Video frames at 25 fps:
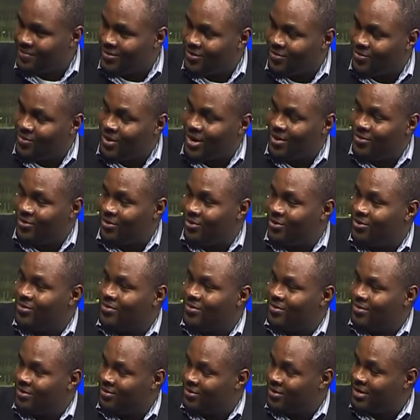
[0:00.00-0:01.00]
while we don't,
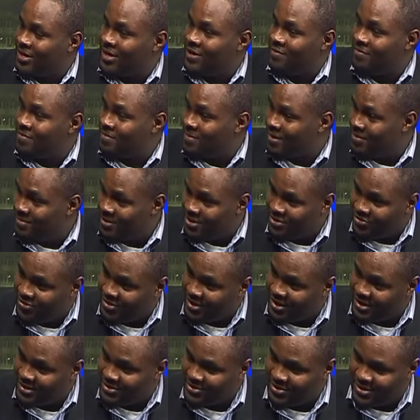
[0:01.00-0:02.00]
not enough are being
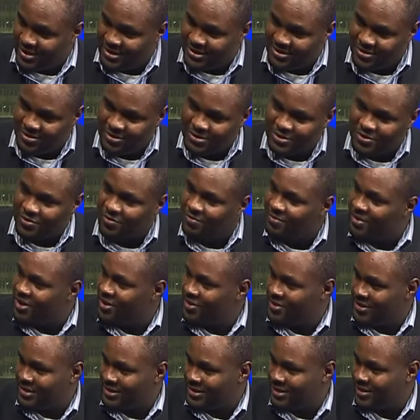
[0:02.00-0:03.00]
treated. So there's a question of
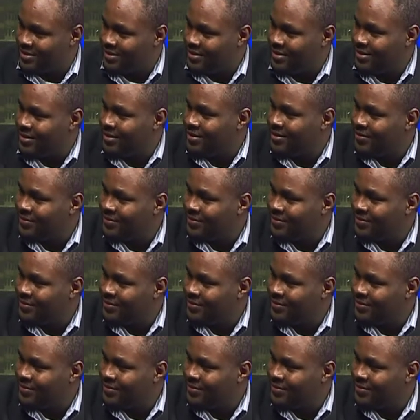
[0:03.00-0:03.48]
priorities, I think.